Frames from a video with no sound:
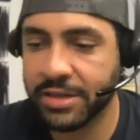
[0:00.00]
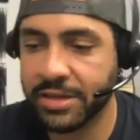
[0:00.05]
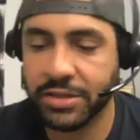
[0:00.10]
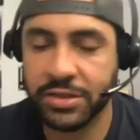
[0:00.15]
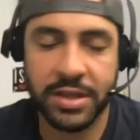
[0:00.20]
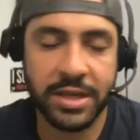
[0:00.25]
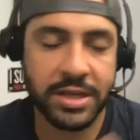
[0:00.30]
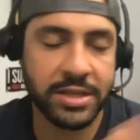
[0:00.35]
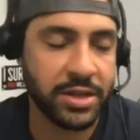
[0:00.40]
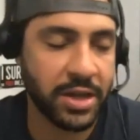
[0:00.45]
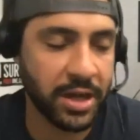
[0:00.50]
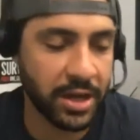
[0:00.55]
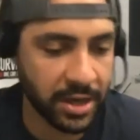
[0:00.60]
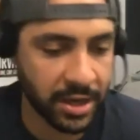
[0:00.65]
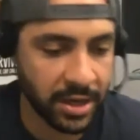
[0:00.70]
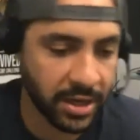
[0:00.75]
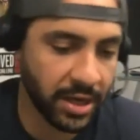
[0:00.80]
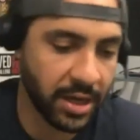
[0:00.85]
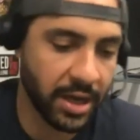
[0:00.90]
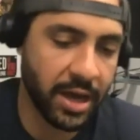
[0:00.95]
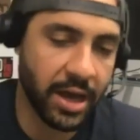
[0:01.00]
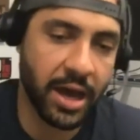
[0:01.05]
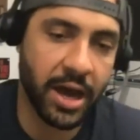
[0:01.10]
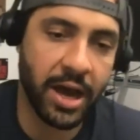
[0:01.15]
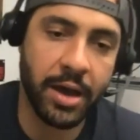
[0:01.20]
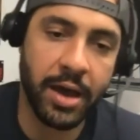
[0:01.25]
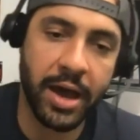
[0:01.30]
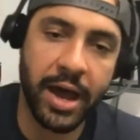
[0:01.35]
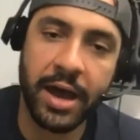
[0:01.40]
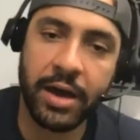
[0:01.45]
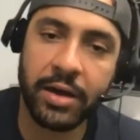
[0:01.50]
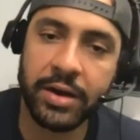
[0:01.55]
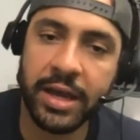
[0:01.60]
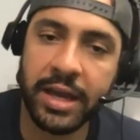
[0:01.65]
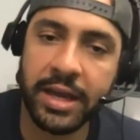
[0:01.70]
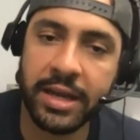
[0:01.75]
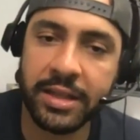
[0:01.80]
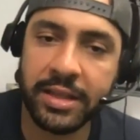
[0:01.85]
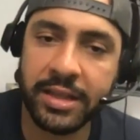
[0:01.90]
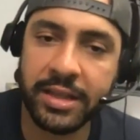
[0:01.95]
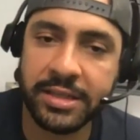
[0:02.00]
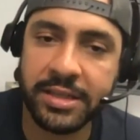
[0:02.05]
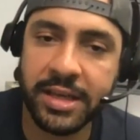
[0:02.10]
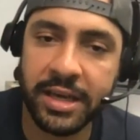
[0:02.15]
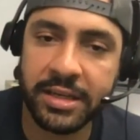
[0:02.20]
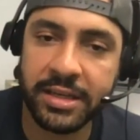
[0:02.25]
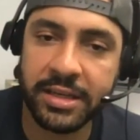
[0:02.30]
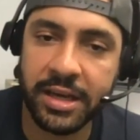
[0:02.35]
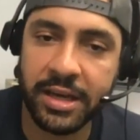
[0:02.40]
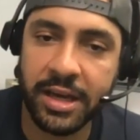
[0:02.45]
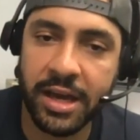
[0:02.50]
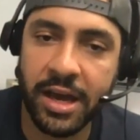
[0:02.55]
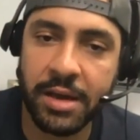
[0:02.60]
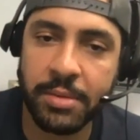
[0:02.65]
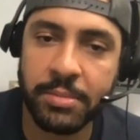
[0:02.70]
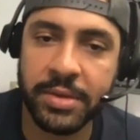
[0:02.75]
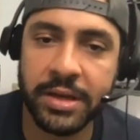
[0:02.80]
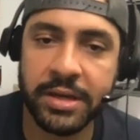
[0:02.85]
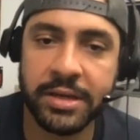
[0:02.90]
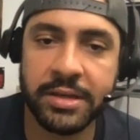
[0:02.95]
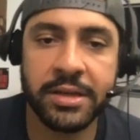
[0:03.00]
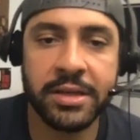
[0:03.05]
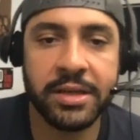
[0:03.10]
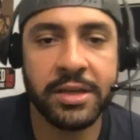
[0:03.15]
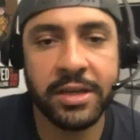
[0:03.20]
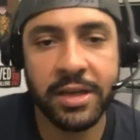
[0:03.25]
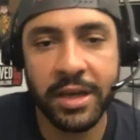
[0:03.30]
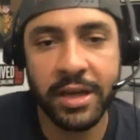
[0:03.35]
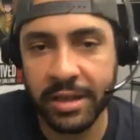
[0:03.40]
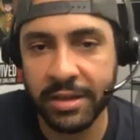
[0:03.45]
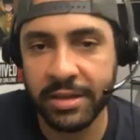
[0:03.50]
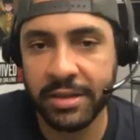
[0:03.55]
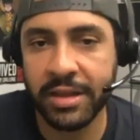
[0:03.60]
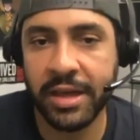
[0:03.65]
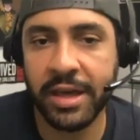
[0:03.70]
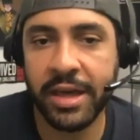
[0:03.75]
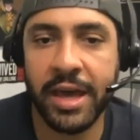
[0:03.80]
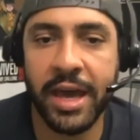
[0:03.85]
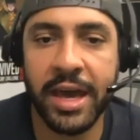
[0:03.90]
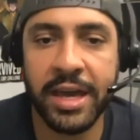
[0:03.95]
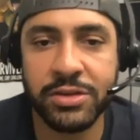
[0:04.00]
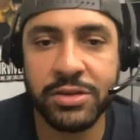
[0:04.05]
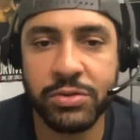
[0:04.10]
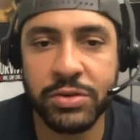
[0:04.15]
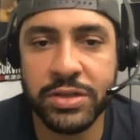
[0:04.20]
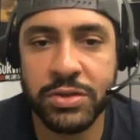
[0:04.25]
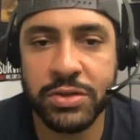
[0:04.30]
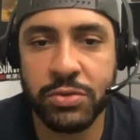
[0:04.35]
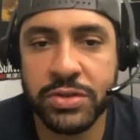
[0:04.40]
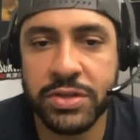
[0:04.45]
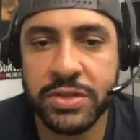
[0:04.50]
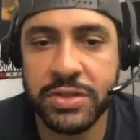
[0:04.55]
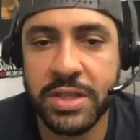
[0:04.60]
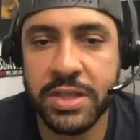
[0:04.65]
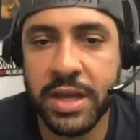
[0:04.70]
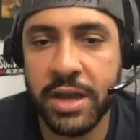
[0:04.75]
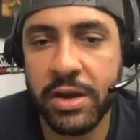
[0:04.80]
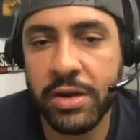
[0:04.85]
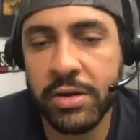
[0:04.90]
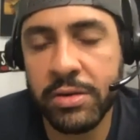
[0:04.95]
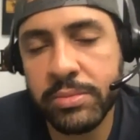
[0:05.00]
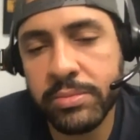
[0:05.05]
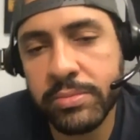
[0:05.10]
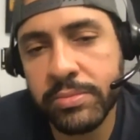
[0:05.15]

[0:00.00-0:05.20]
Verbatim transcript: Should they check uh, out A D link tech dot com and, and the Edge resources there?